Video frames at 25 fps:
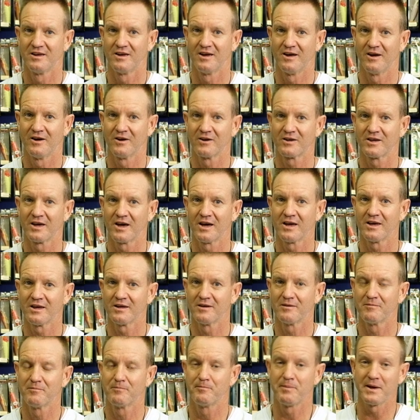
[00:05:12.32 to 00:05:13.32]
Okay,
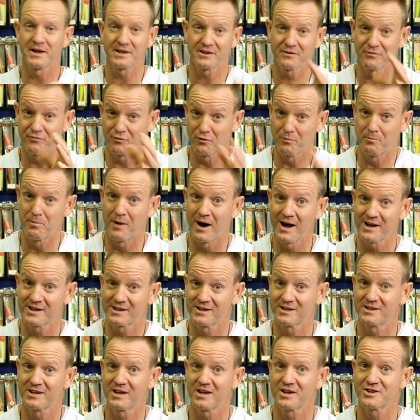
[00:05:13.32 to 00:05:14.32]
better for bite
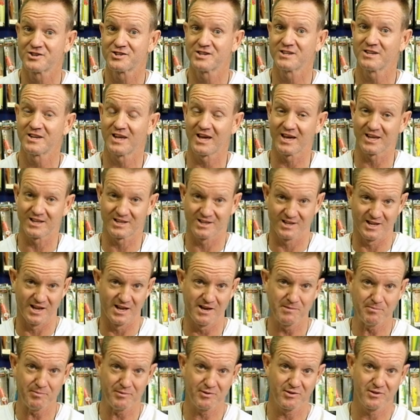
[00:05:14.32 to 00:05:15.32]
detection at
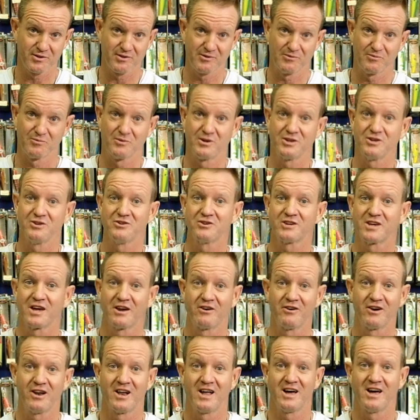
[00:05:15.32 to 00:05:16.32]
depth when you
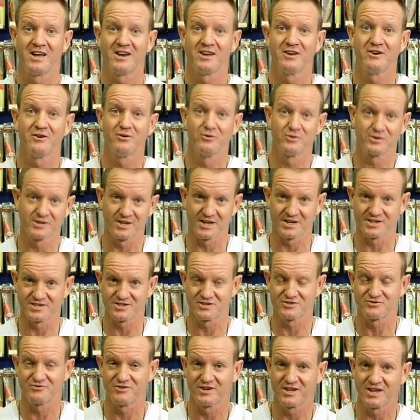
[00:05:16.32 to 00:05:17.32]
Carolina or
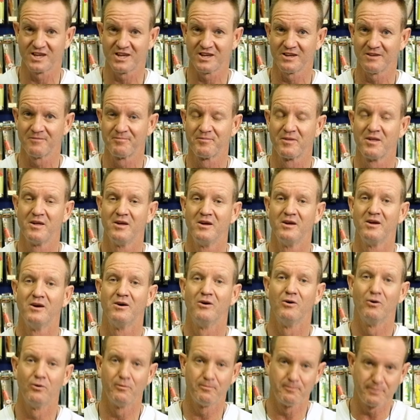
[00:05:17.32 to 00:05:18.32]
Texas rigging
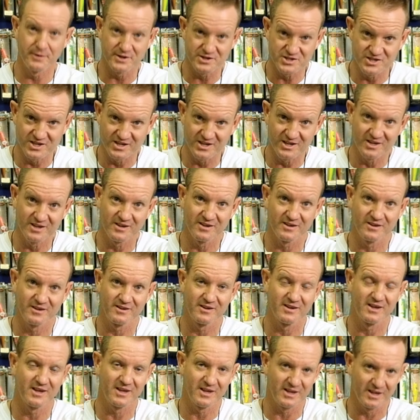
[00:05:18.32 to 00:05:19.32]
or pitching
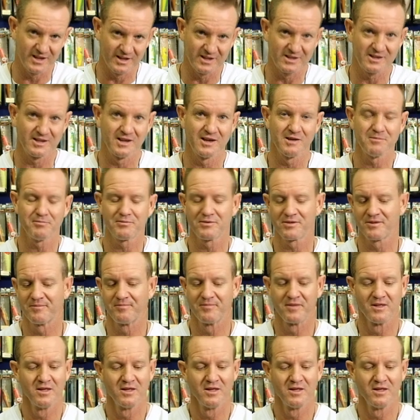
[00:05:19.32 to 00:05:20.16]
at depth.